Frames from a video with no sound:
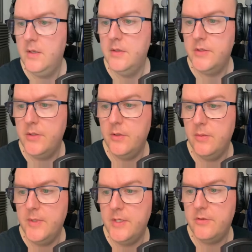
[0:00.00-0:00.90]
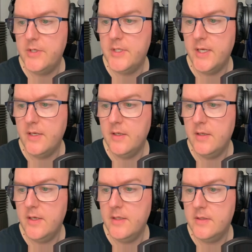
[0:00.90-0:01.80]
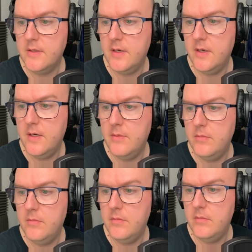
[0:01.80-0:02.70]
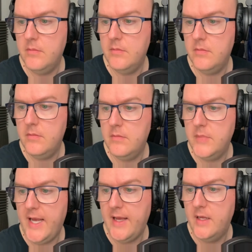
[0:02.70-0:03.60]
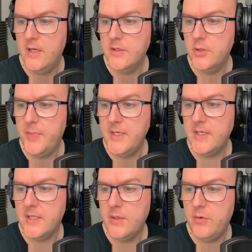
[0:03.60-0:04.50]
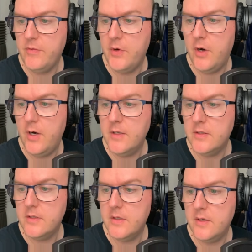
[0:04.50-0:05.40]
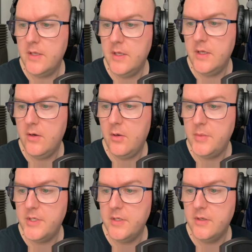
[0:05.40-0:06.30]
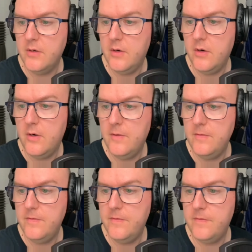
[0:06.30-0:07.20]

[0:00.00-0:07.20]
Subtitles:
So interesting that yeah, so basically we've got the option of